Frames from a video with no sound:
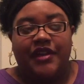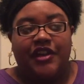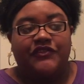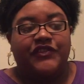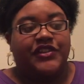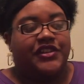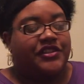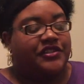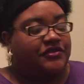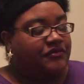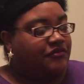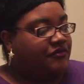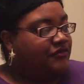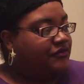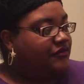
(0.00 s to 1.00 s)
this is
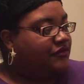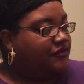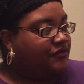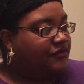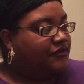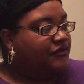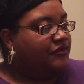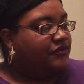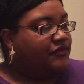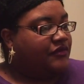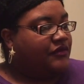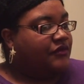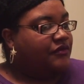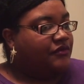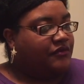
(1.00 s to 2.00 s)
me going off
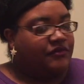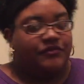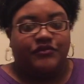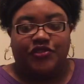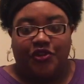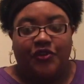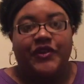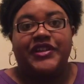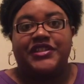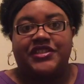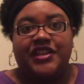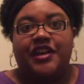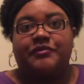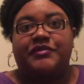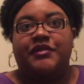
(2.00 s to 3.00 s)
because
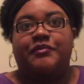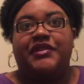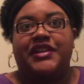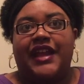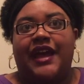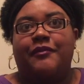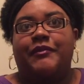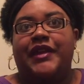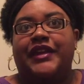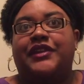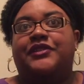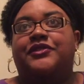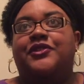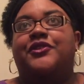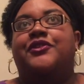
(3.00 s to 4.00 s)
they are still
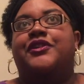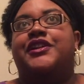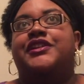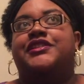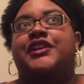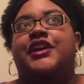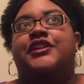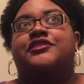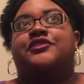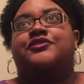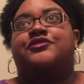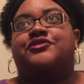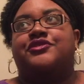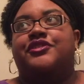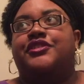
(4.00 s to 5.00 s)
making up the
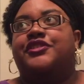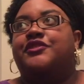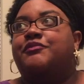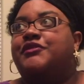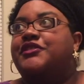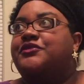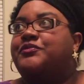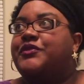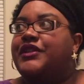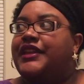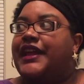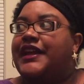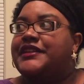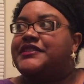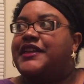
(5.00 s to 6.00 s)
absolute most noise
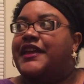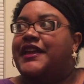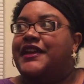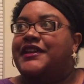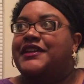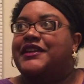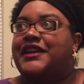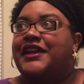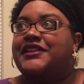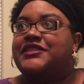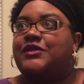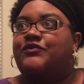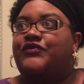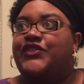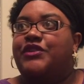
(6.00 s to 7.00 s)
and calling me
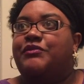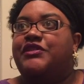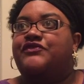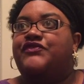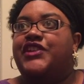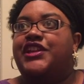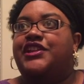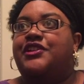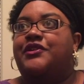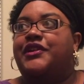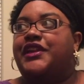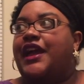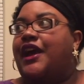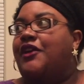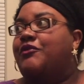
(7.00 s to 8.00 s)
like, what are you
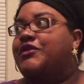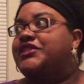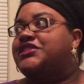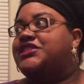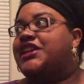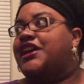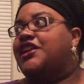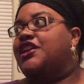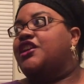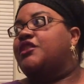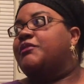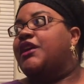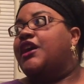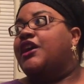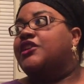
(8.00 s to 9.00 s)
doing? They see what I'm
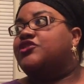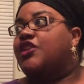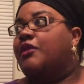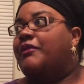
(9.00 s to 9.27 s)
doing.